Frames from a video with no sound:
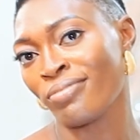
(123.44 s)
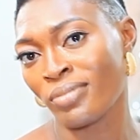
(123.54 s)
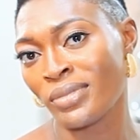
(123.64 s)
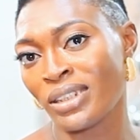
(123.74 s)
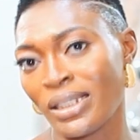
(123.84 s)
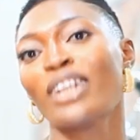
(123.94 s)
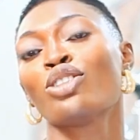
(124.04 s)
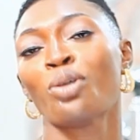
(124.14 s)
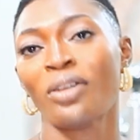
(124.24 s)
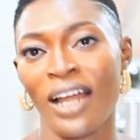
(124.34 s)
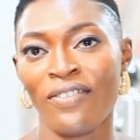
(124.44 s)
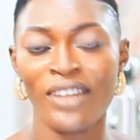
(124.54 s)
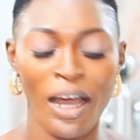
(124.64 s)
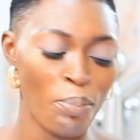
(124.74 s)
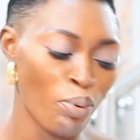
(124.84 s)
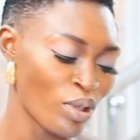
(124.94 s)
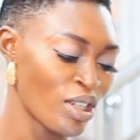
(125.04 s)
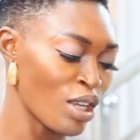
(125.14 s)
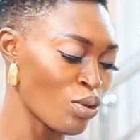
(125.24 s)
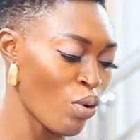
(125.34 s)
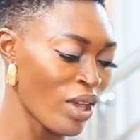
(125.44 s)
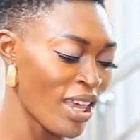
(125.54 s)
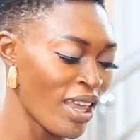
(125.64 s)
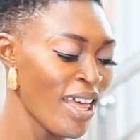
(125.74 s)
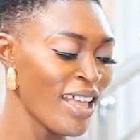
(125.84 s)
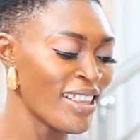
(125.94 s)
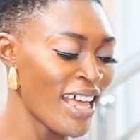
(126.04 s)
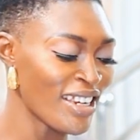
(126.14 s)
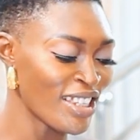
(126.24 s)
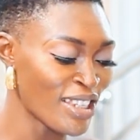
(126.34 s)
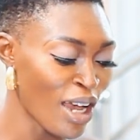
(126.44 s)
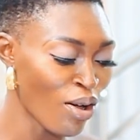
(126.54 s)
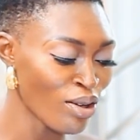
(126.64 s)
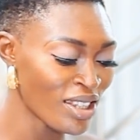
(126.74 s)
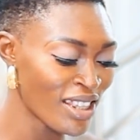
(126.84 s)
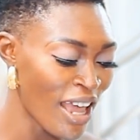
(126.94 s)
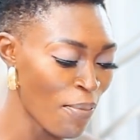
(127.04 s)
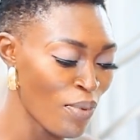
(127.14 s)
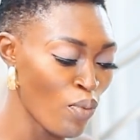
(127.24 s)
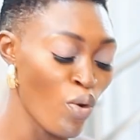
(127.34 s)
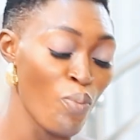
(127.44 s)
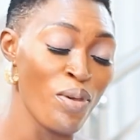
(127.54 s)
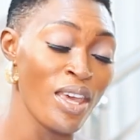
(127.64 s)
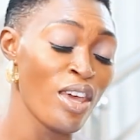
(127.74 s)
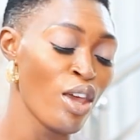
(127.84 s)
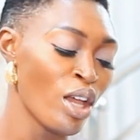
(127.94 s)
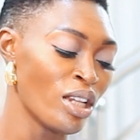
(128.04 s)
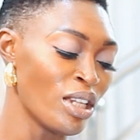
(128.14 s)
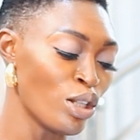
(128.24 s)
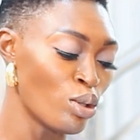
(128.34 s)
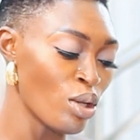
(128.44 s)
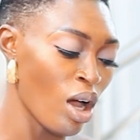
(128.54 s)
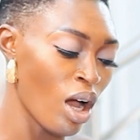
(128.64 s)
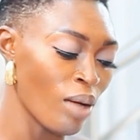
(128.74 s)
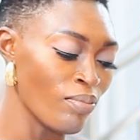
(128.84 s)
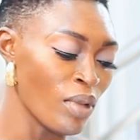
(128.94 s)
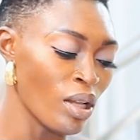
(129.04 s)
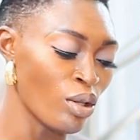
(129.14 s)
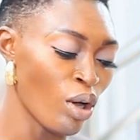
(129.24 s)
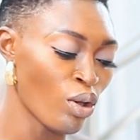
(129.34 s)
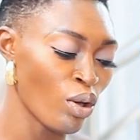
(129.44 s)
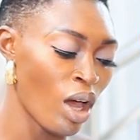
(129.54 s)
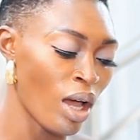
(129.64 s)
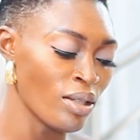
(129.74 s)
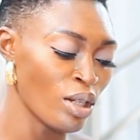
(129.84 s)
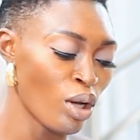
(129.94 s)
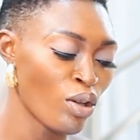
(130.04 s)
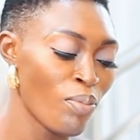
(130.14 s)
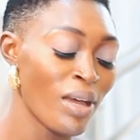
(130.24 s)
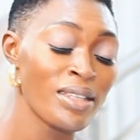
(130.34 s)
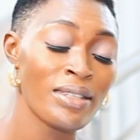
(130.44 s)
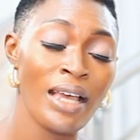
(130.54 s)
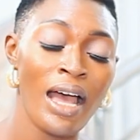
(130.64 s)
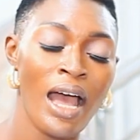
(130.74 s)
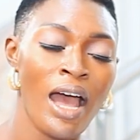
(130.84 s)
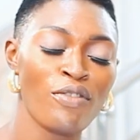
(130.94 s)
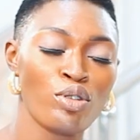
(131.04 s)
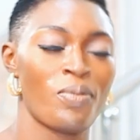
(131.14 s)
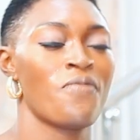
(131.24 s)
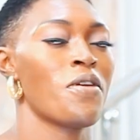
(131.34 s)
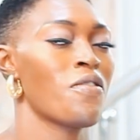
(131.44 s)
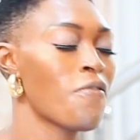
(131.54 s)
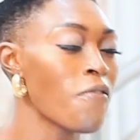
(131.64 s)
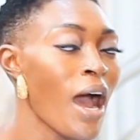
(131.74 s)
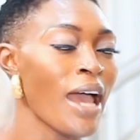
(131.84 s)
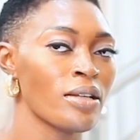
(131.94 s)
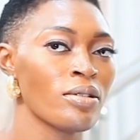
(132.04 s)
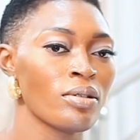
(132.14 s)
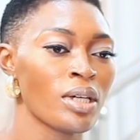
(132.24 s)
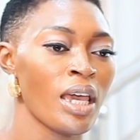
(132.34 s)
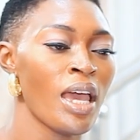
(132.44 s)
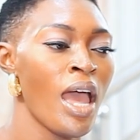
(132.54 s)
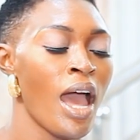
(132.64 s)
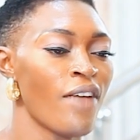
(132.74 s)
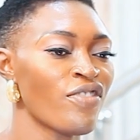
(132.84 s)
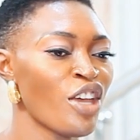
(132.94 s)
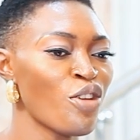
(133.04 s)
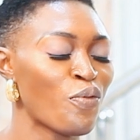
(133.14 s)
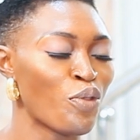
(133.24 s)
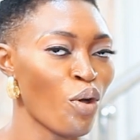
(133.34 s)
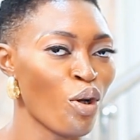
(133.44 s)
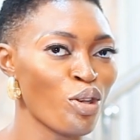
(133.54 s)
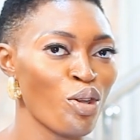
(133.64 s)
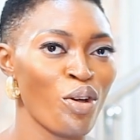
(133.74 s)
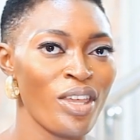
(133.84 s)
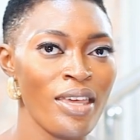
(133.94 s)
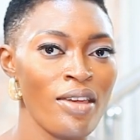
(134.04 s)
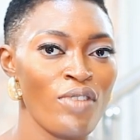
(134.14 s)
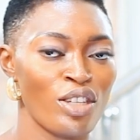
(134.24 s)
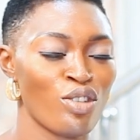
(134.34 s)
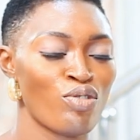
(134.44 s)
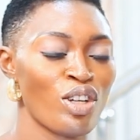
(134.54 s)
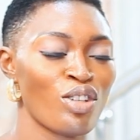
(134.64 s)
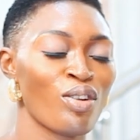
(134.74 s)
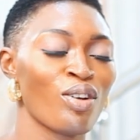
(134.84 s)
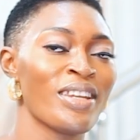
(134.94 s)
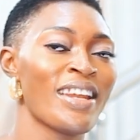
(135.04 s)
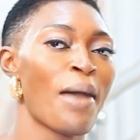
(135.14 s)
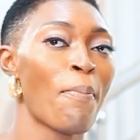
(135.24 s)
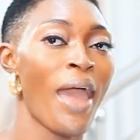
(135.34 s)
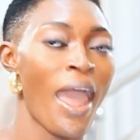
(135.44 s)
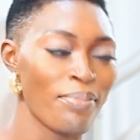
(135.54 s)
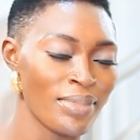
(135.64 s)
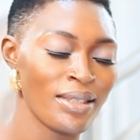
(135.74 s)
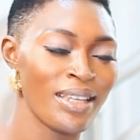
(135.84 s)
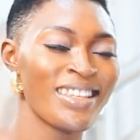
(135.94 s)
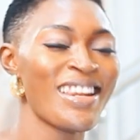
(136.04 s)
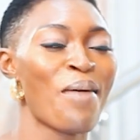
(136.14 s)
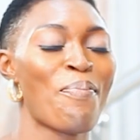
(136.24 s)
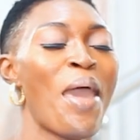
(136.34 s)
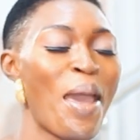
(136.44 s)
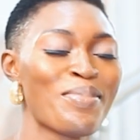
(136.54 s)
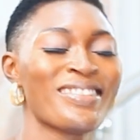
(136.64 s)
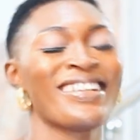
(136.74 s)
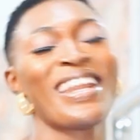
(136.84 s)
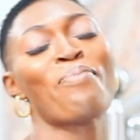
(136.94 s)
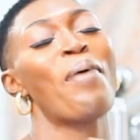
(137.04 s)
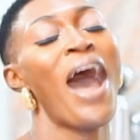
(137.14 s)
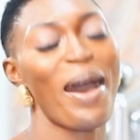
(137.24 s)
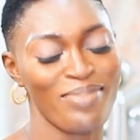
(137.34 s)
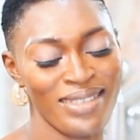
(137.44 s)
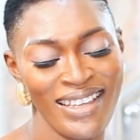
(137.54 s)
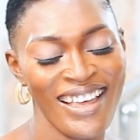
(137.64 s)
start your NAFDAC process. Okay, then the second step will be the documents have to be verified. Okay, after you've done your e-registration on the NAPEMS, is it NAPEMS or NAPAMS?